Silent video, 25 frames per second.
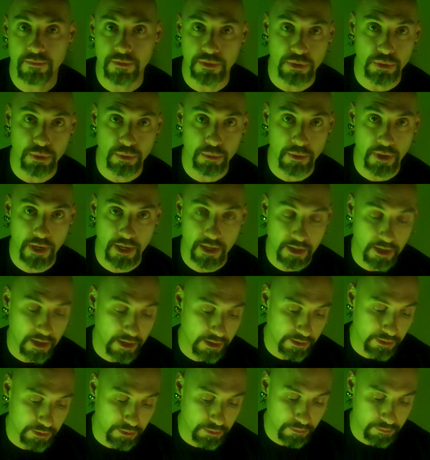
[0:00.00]
doing what I
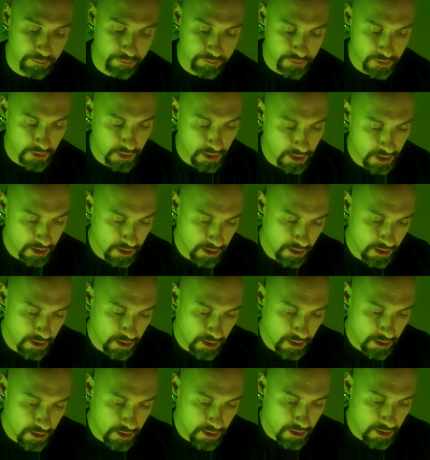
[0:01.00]
gotta do.
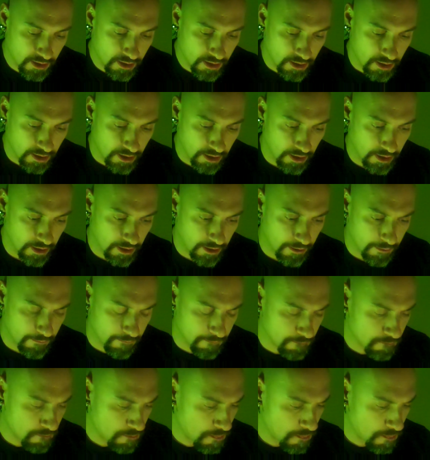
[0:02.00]
I